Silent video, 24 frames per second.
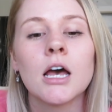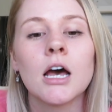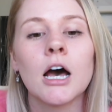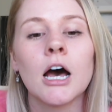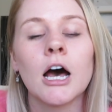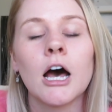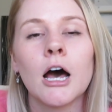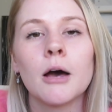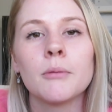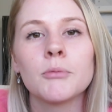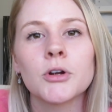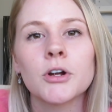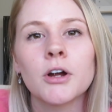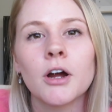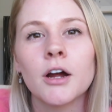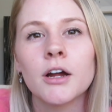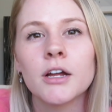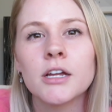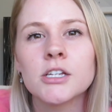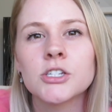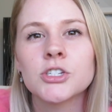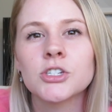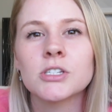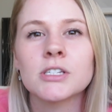
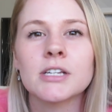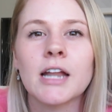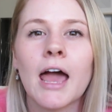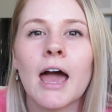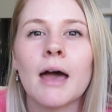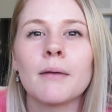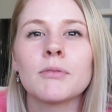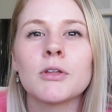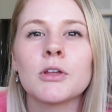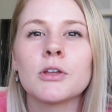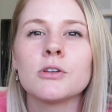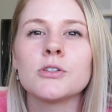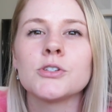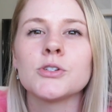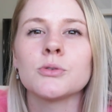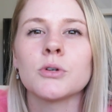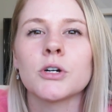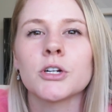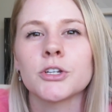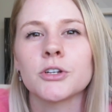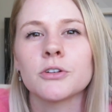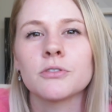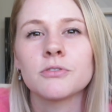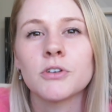Mercari is just an app that you do
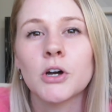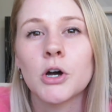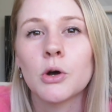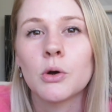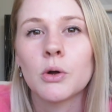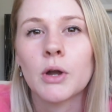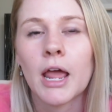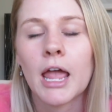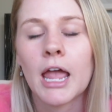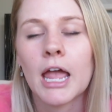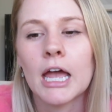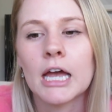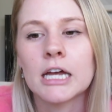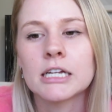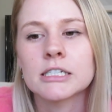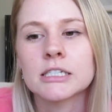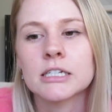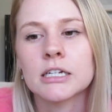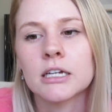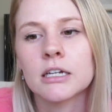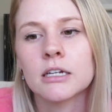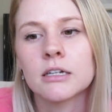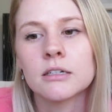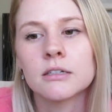on your phone, and
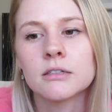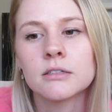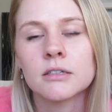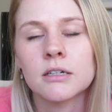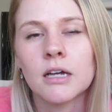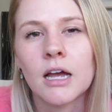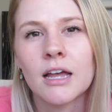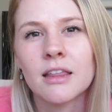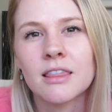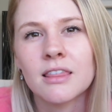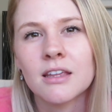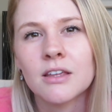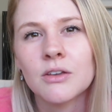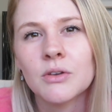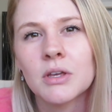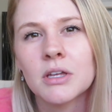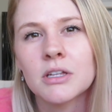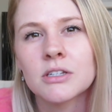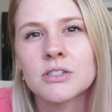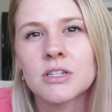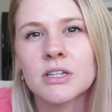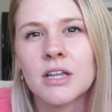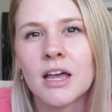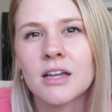I think you
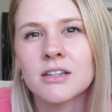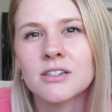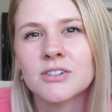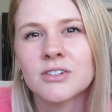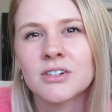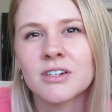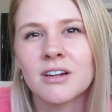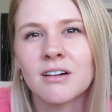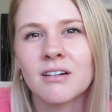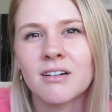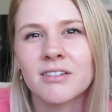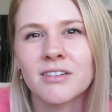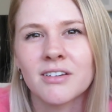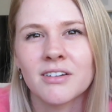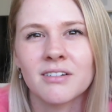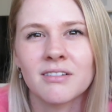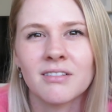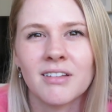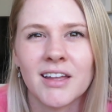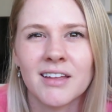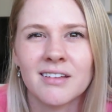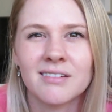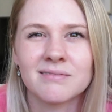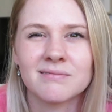can enter it on your
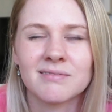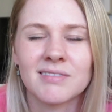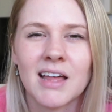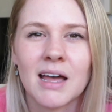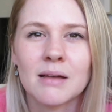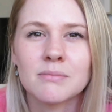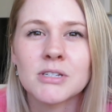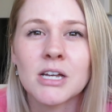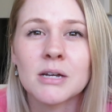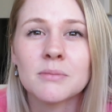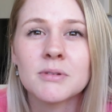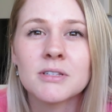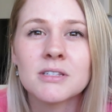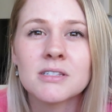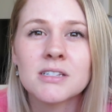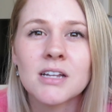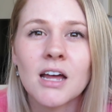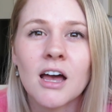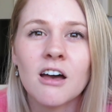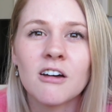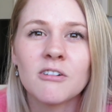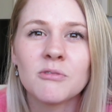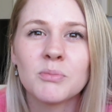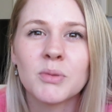like laptop and
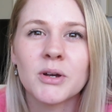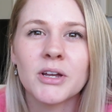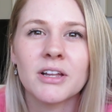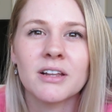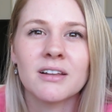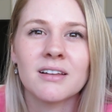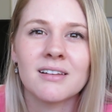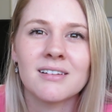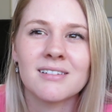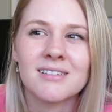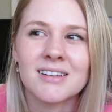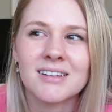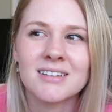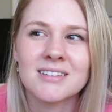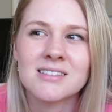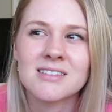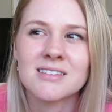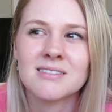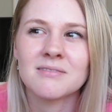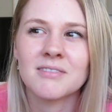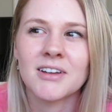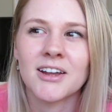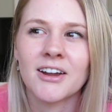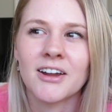stuff, but
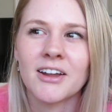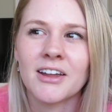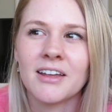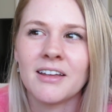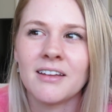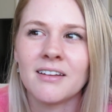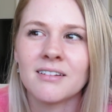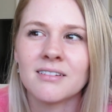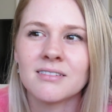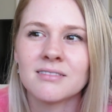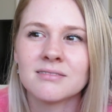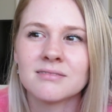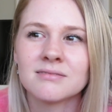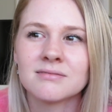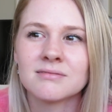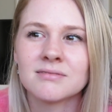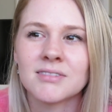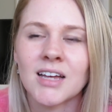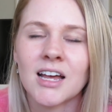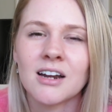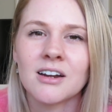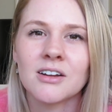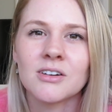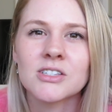it's very,
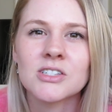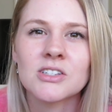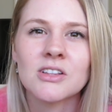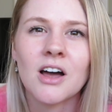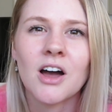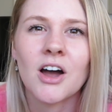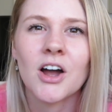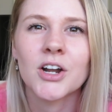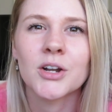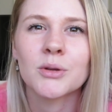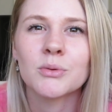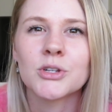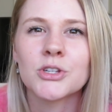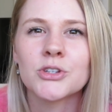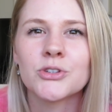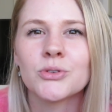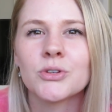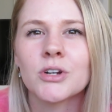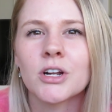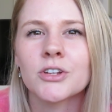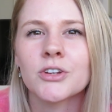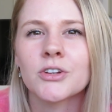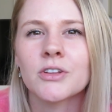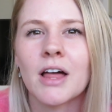I don't know, it's a lot harder when you do
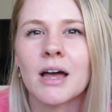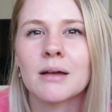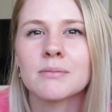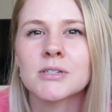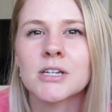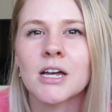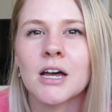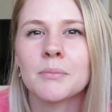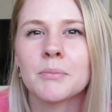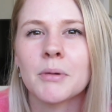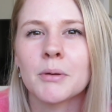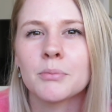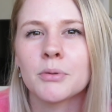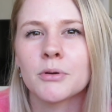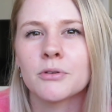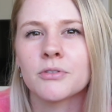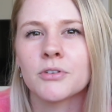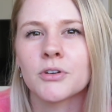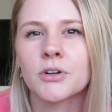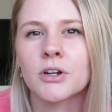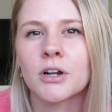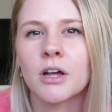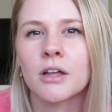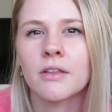it on your laptop. I
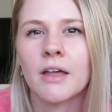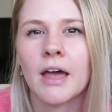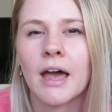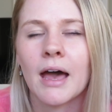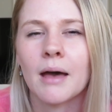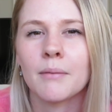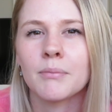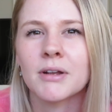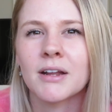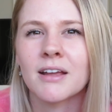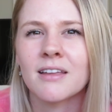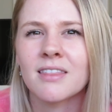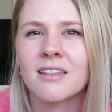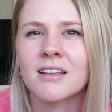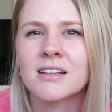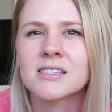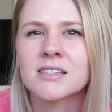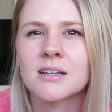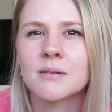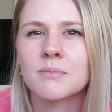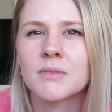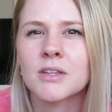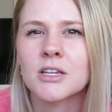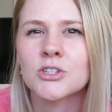prefer it on the app, and I think
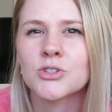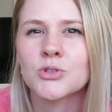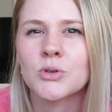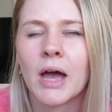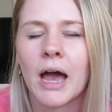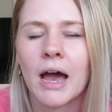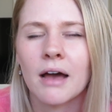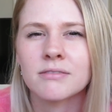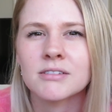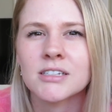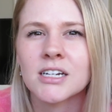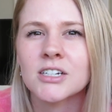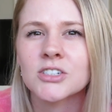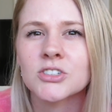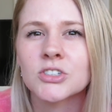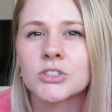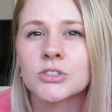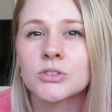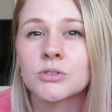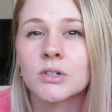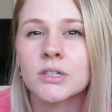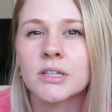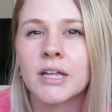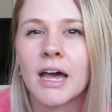some things you have to actually
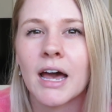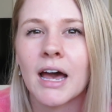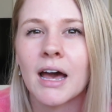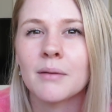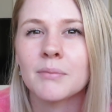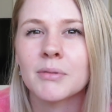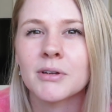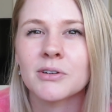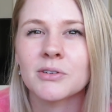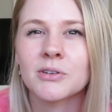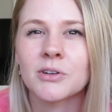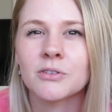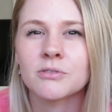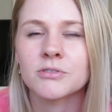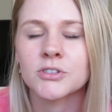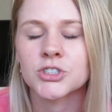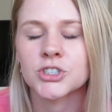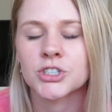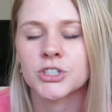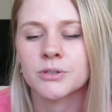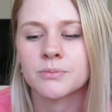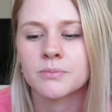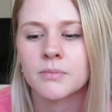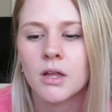do on the app. I don't know for
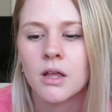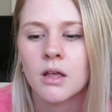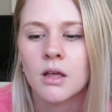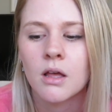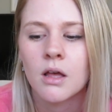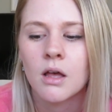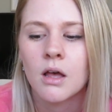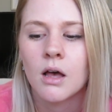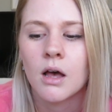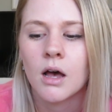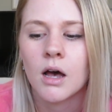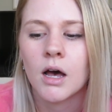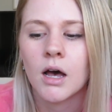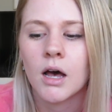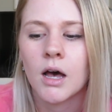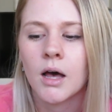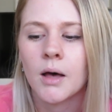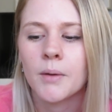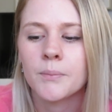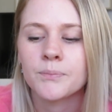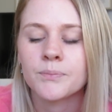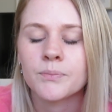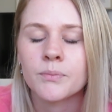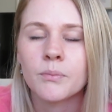sure.
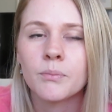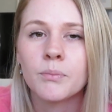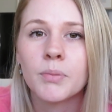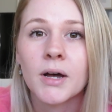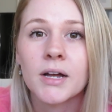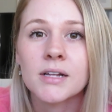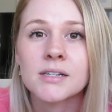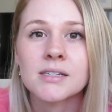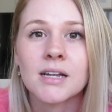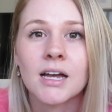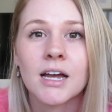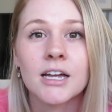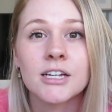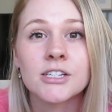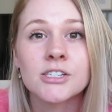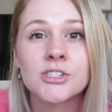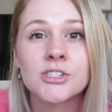But I